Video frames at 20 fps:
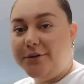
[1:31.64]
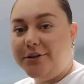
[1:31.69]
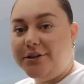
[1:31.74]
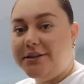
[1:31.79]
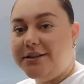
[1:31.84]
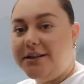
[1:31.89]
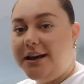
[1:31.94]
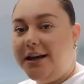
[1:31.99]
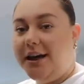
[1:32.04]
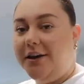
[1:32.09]
would
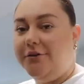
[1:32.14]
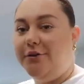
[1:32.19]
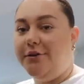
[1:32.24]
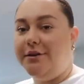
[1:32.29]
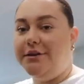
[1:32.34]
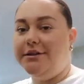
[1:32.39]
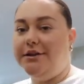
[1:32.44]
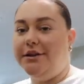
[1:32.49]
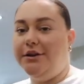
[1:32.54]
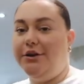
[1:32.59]
just like
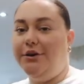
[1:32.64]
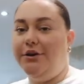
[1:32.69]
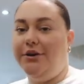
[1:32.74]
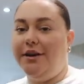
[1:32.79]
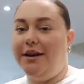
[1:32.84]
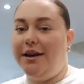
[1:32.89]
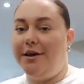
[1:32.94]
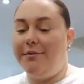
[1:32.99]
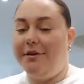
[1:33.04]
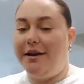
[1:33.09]
everyone to know
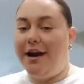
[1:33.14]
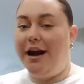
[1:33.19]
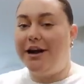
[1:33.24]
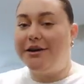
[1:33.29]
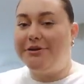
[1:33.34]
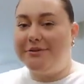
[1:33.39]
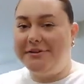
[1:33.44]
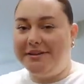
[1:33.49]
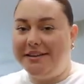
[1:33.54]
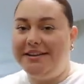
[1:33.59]
that I'm an
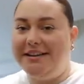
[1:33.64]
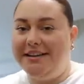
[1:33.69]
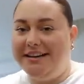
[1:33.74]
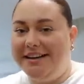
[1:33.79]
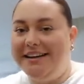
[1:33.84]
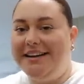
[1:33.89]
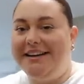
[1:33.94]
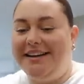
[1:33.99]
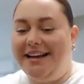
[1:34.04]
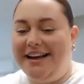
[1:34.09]
actual
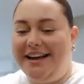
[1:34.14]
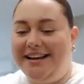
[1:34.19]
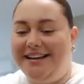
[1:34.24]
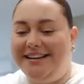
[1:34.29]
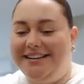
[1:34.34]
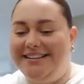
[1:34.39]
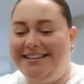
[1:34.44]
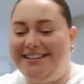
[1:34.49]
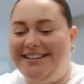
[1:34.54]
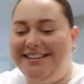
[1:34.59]
idiot
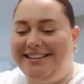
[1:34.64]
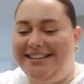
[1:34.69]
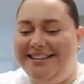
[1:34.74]
and